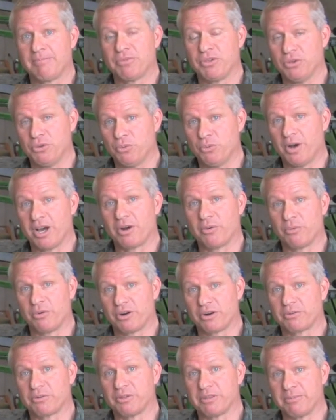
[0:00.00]
you want to
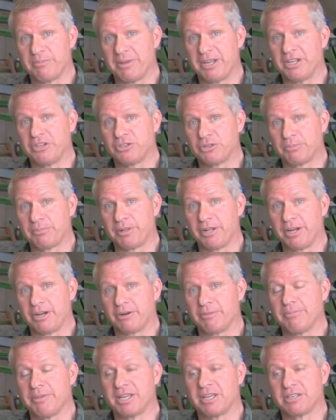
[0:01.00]
work with a major
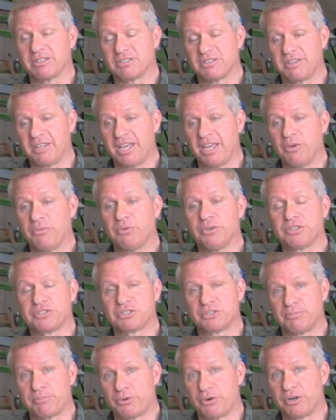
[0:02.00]
player because they will
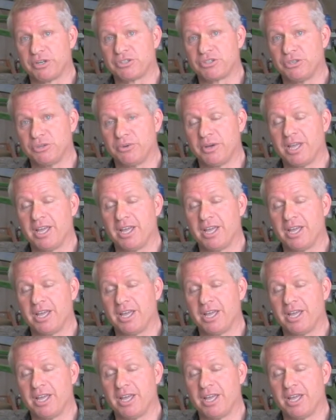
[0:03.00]
support you.